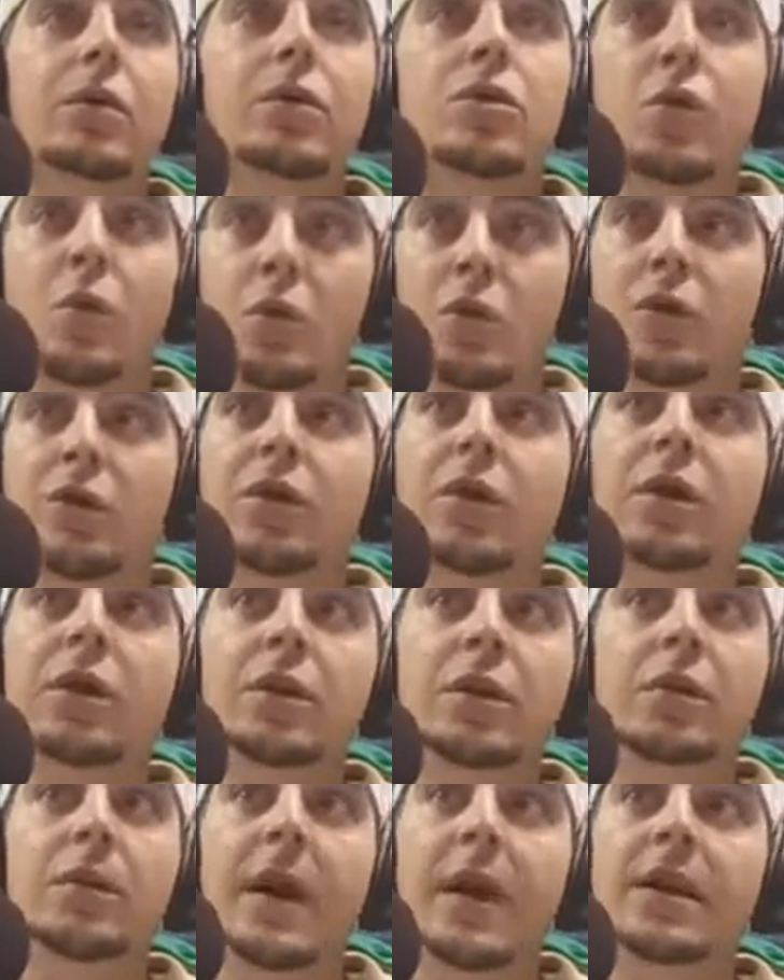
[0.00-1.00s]
Georgia's going to
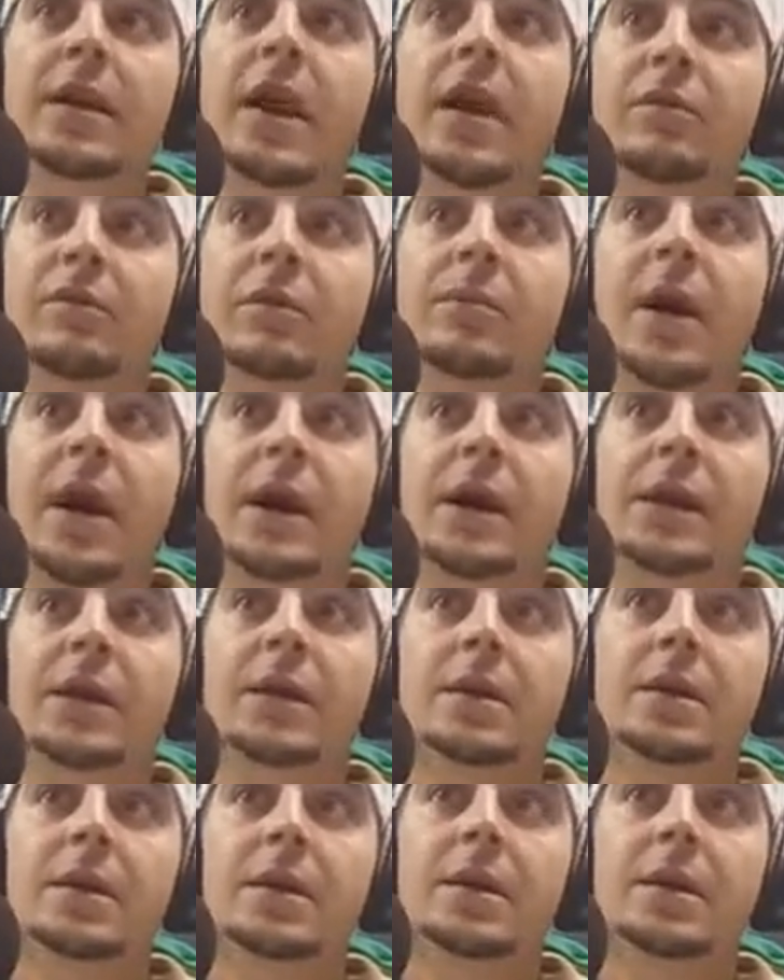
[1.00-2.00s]
do that to everybody.
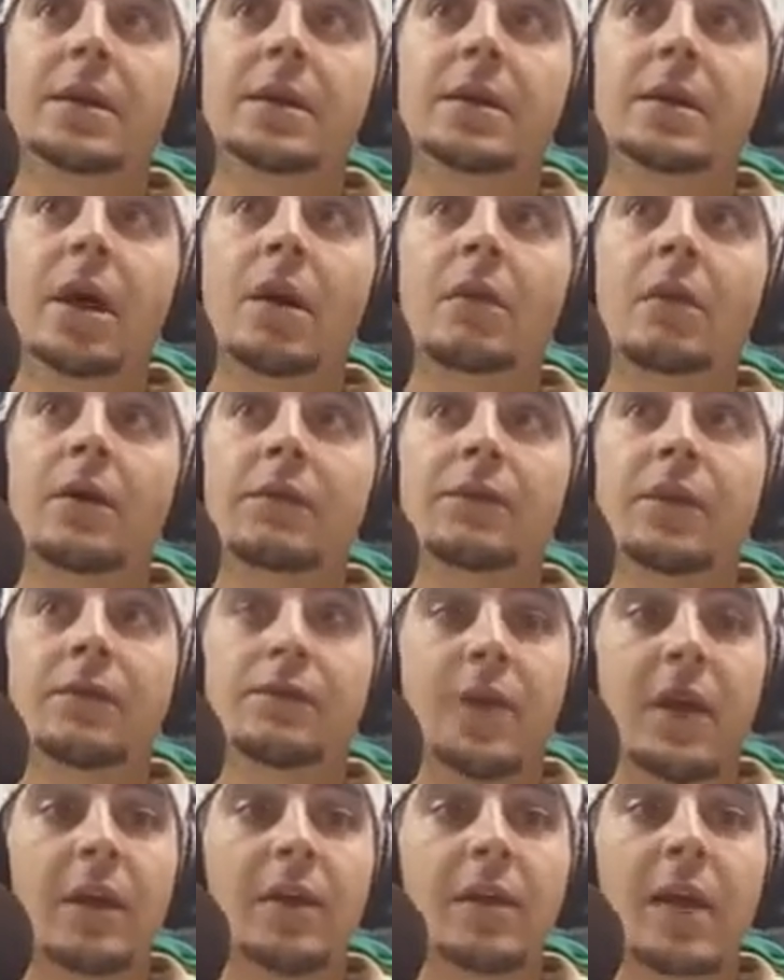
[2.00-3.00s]
If
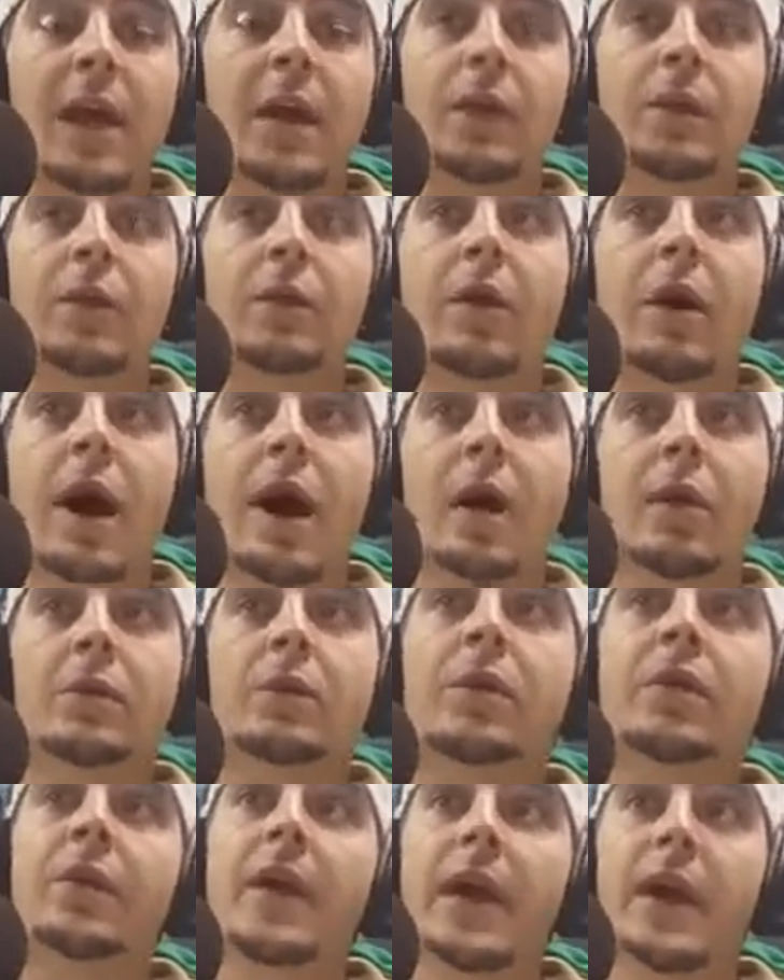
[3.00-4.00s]
they stay on the ground